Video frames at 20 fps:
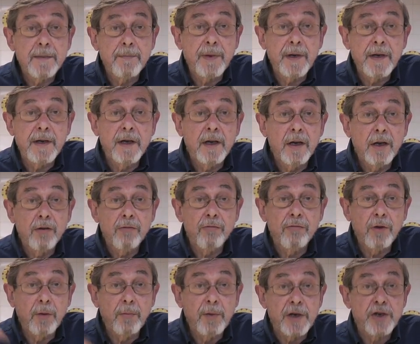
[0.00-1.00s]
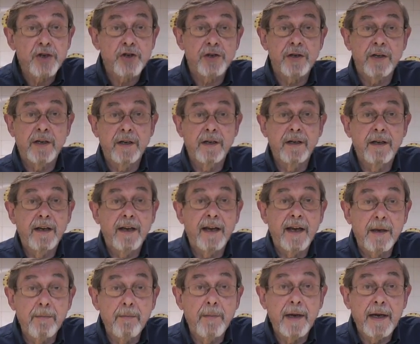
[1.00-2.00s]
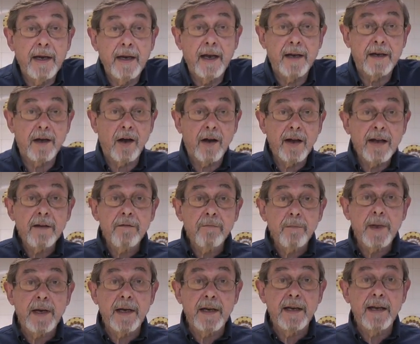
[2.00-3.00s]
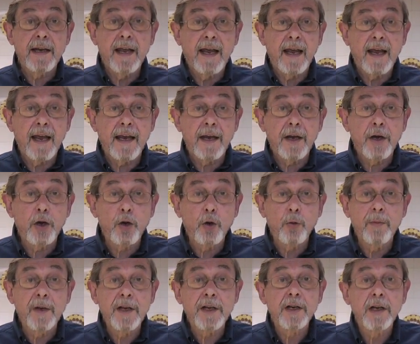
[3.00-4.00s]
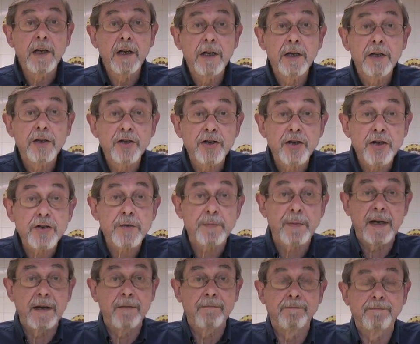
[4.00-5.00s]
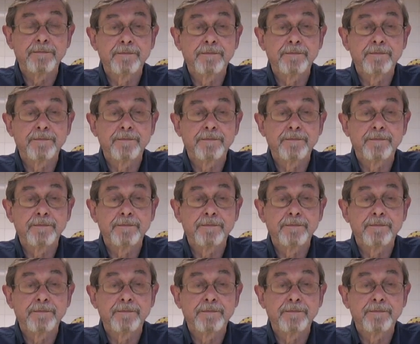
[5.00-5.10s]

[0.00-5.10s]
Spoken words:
tipping rubbish in me, and I have been a human dustbin.